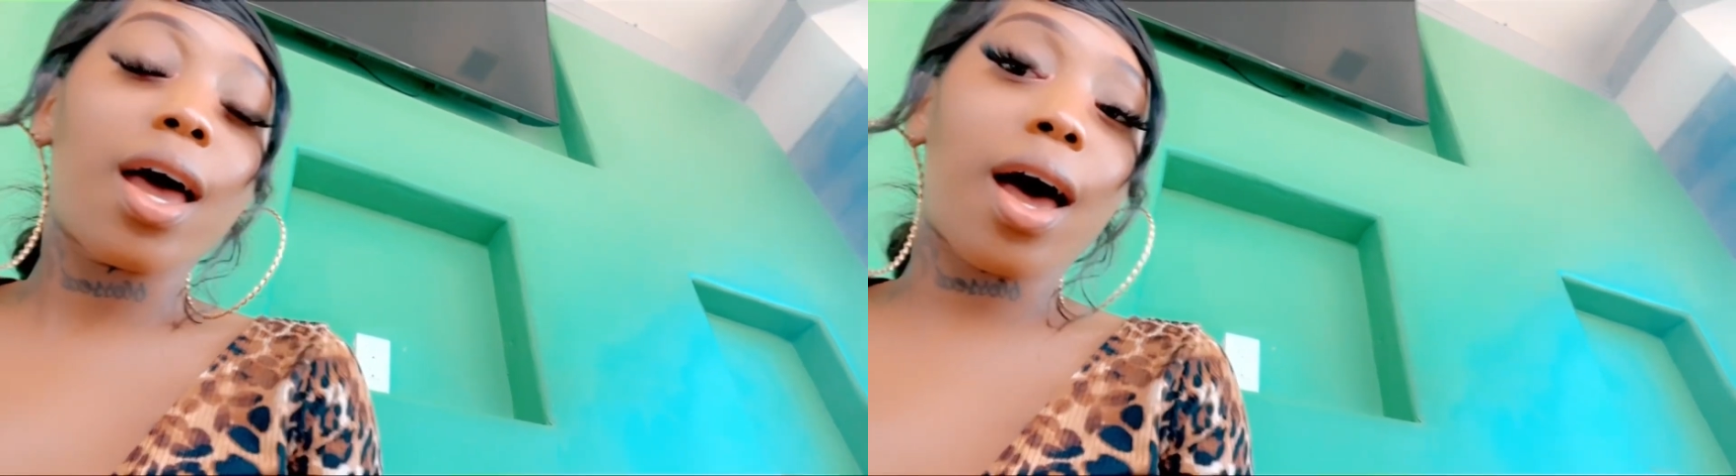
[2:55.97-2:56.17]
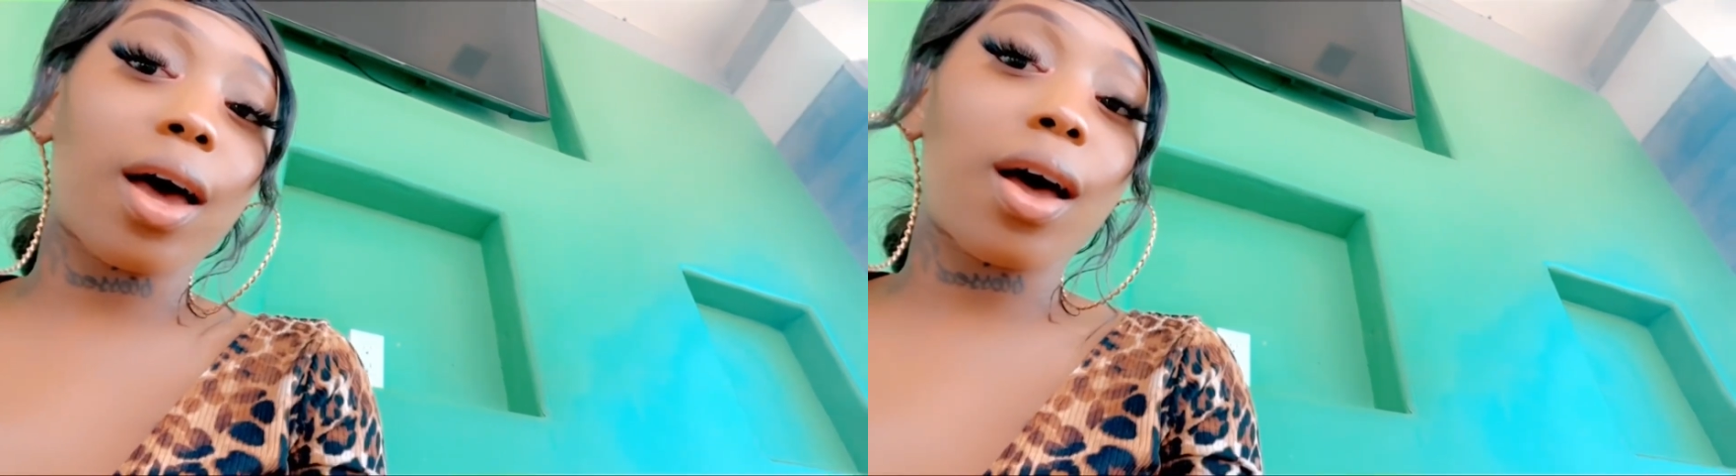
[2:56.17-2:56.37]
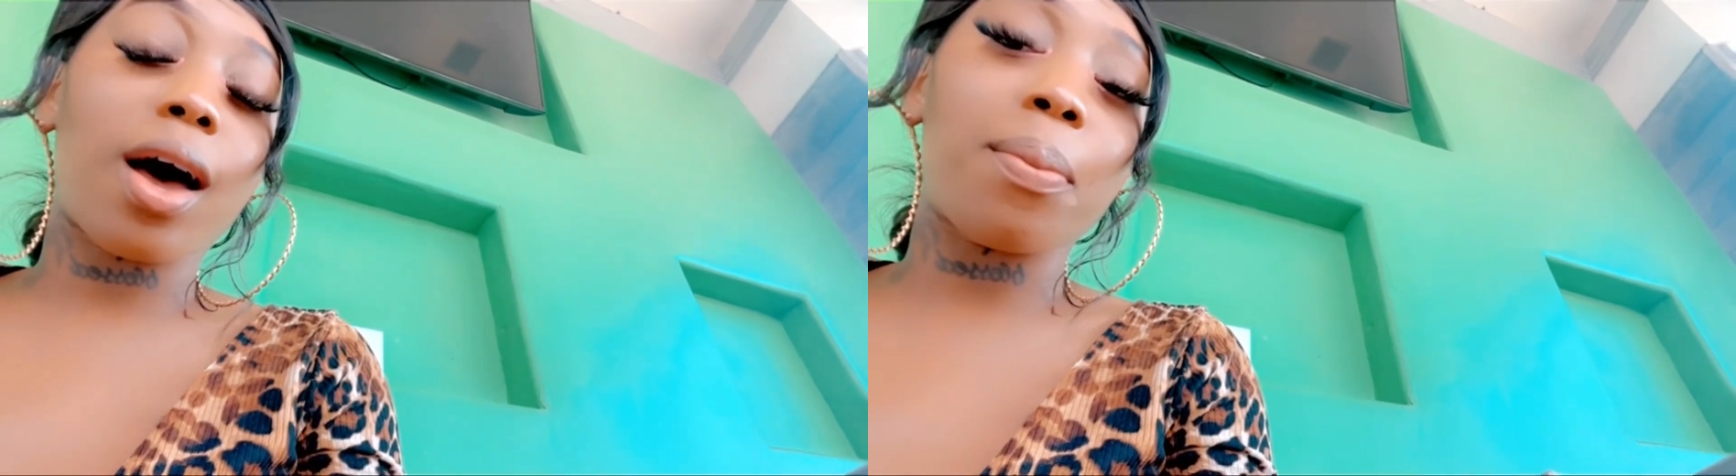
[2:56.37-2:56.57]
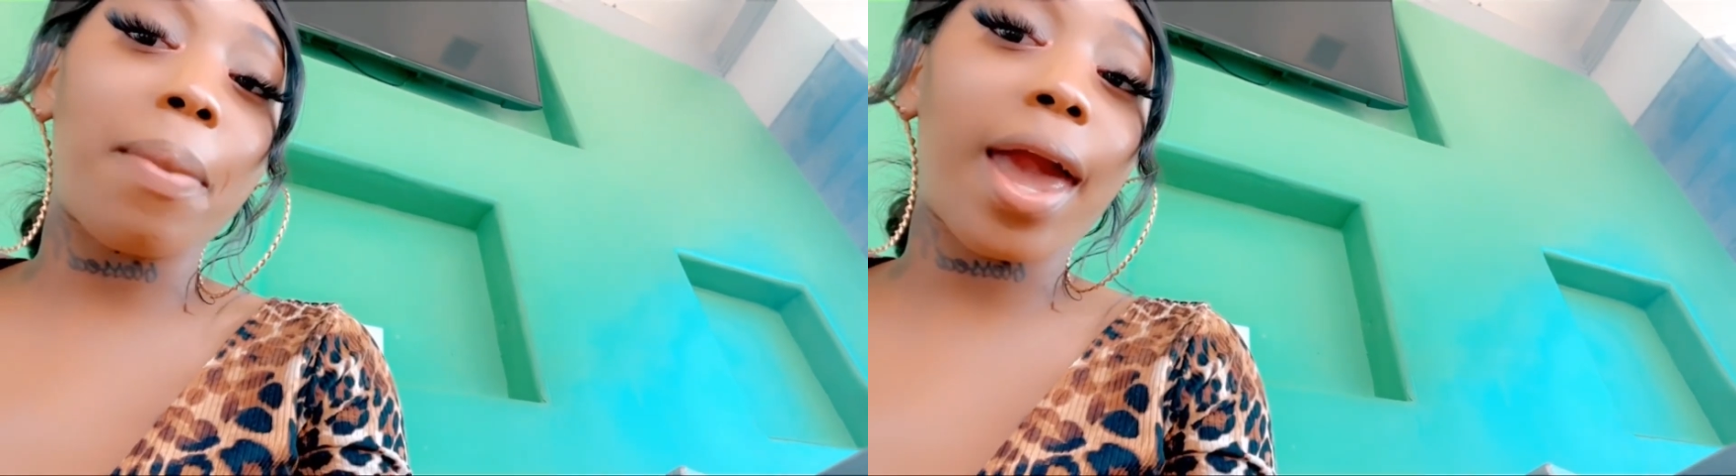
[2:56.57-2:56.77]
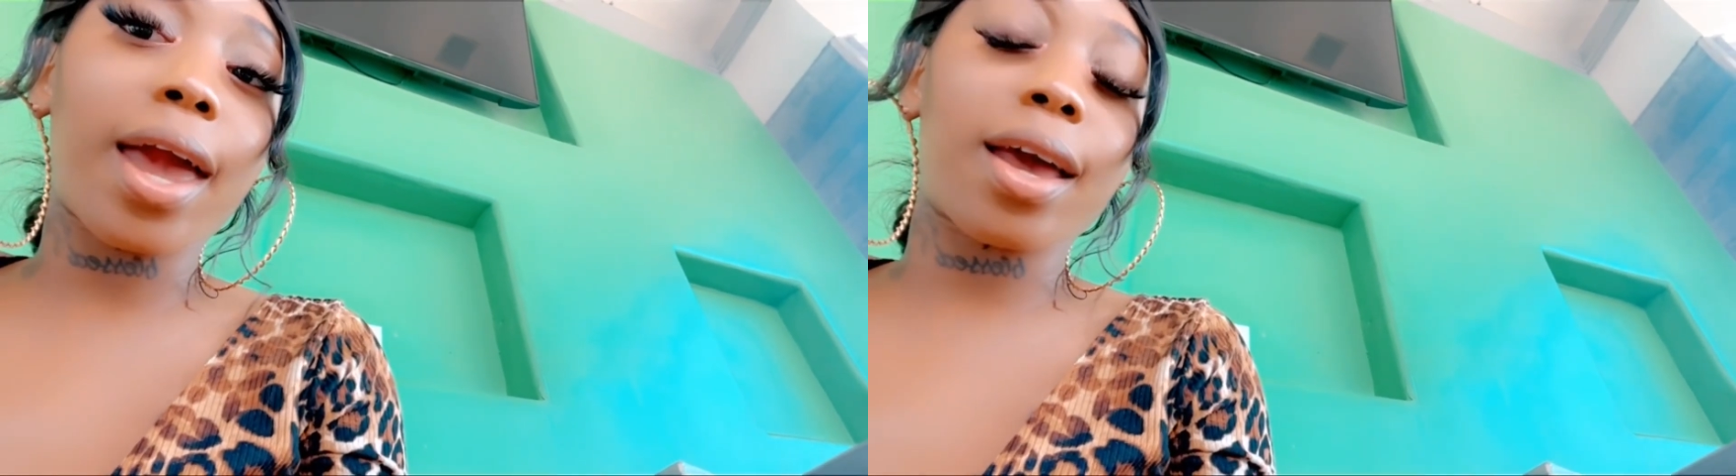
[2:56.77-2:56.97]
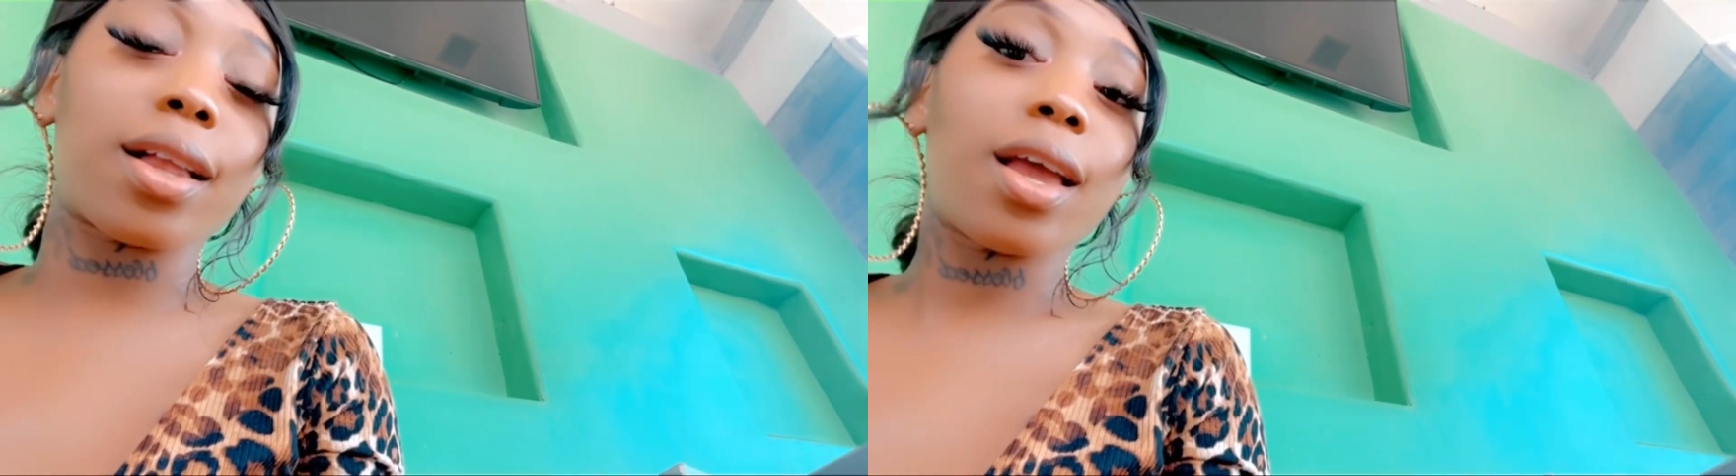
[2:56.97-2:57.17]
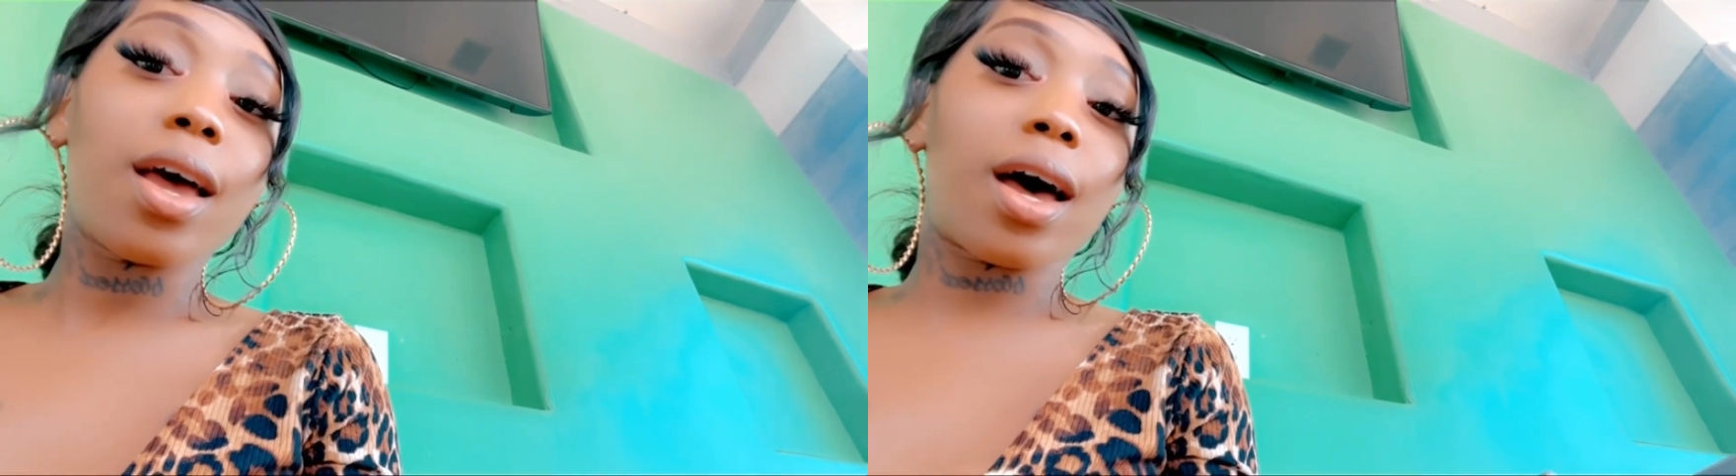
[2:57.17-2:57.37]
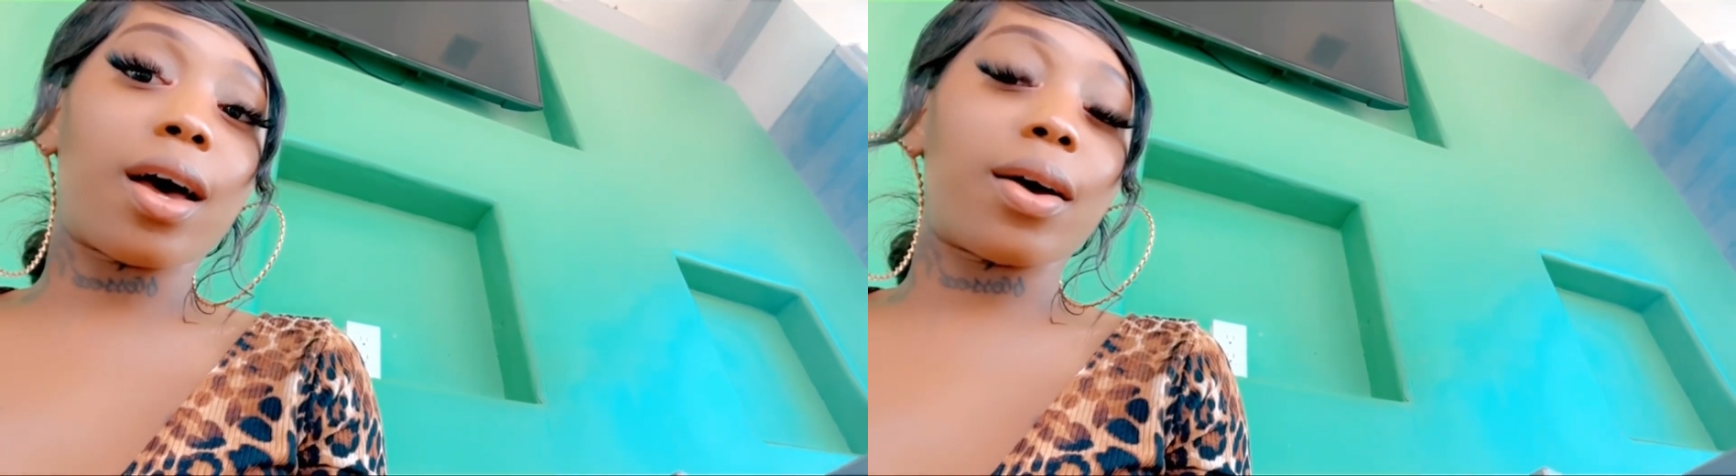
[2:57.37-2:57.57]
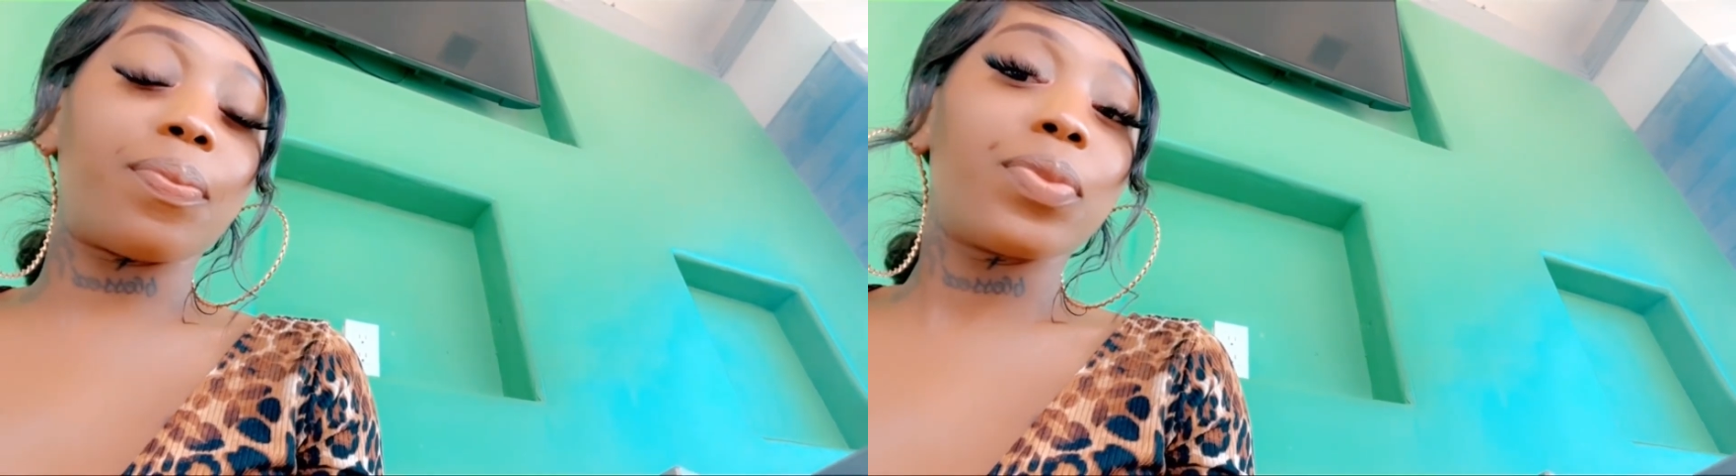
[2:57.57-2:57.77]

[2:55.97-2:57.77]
a, a man, um,